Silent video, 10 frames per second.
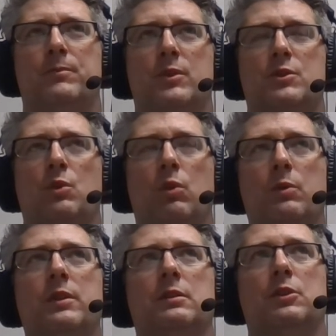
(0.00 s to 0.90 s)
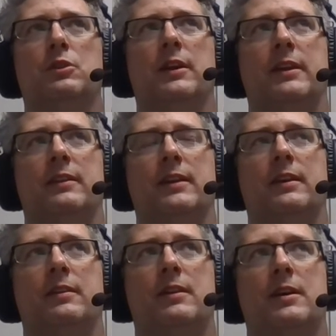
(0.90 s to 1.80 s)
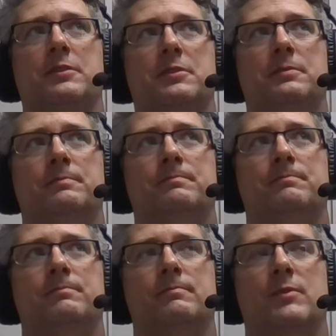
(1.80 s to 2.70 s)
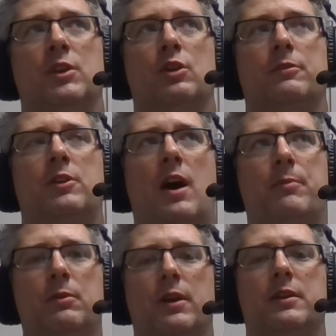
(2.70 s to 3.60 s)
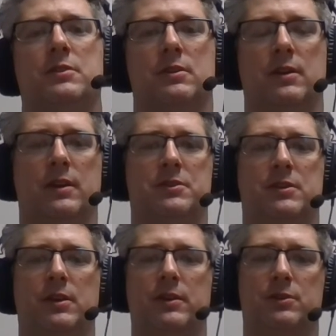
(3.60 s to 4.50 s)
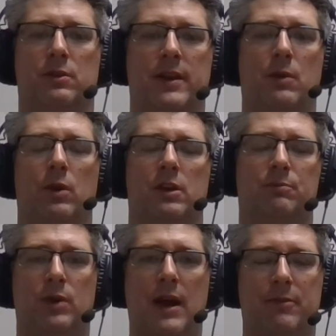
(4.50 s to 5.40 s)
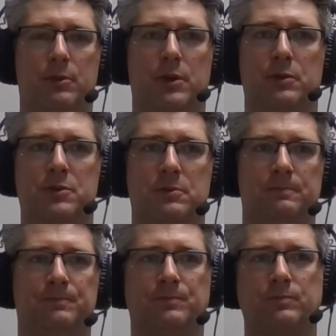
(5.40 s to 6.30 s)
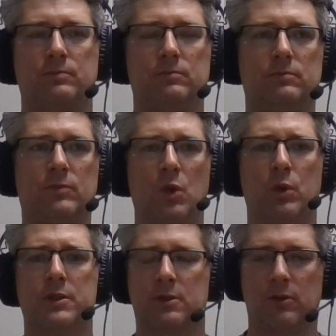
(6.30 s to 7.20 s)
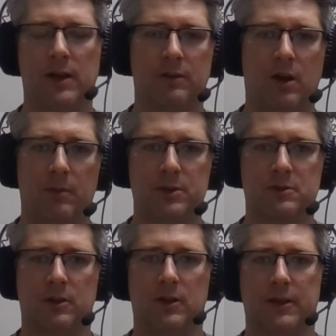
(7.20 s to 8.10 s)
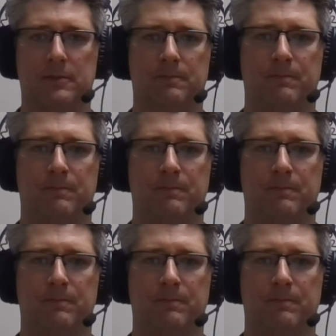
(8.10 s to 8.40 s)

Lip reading: So what would it look like then? I thought, if copyright is a series or a network of private roads, what does Creative Commons look like?